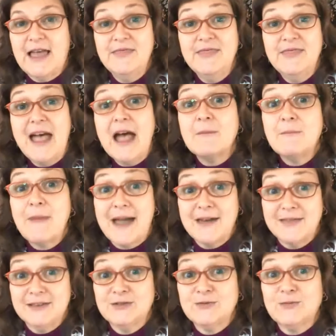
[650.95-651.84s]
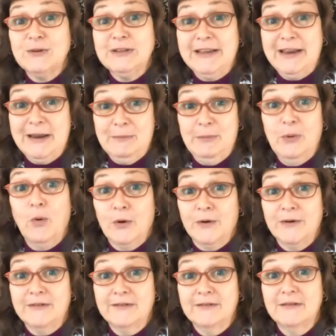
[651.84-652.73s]
and that math is really
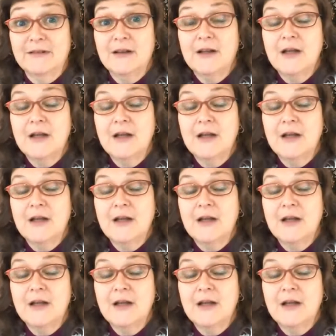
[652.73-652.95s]
important.